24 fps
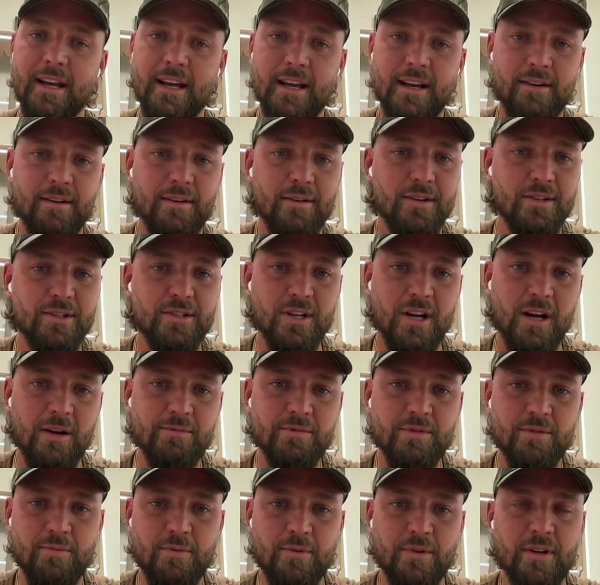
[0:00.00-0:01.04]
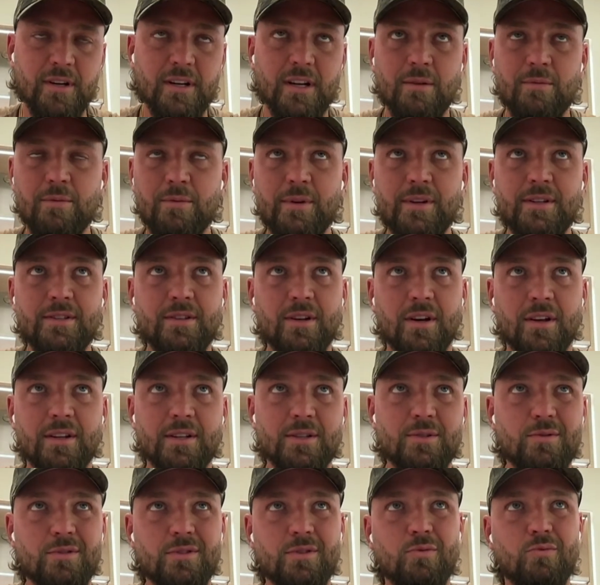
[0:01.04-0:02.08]
And Shams reported a couple of weeks ago, this
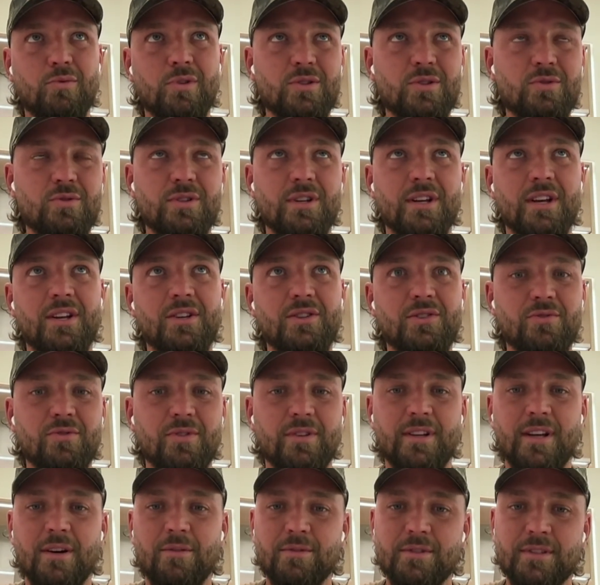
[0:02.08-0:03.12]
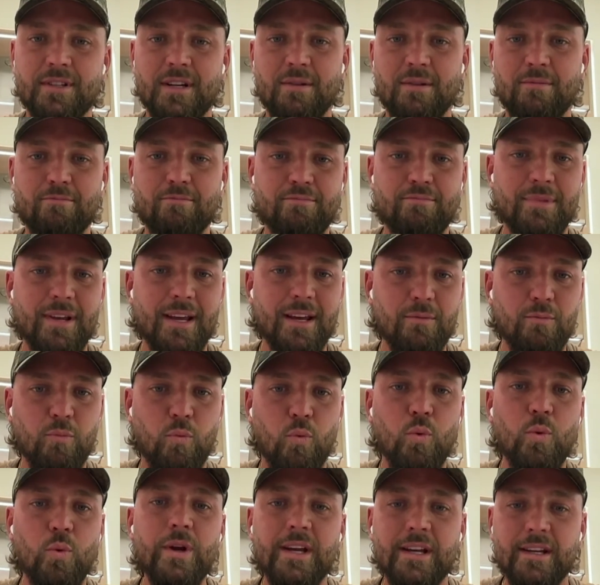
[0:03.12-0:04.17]
was an injury that was going to take
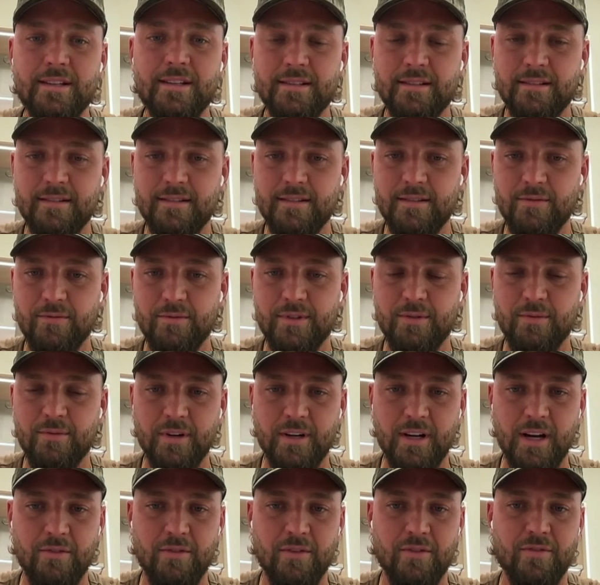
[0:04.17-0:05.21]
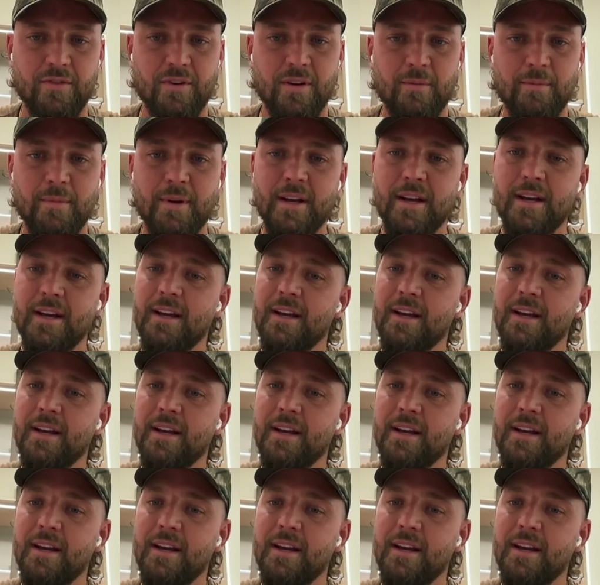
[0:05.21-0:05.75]
weeks to recover from. Yeah.